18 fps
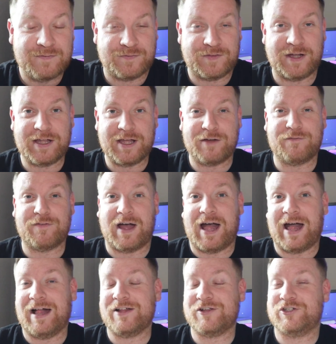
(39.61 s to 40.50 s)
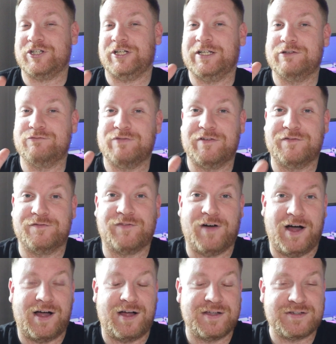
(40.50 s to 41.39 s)
they have actually
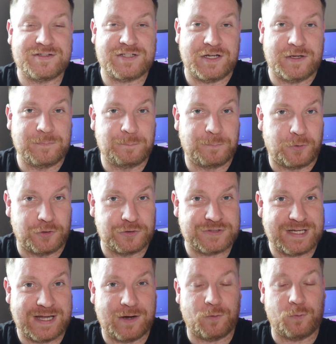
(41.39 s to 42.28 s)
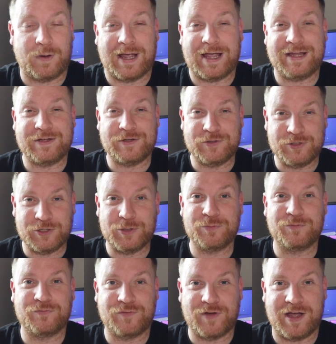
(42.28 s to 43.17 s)
revised and put out a
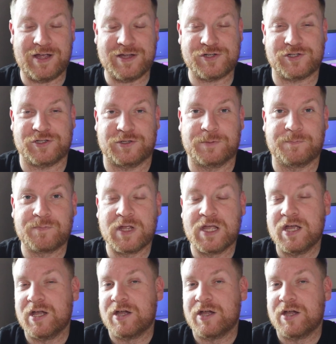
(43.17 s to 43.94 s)
new version.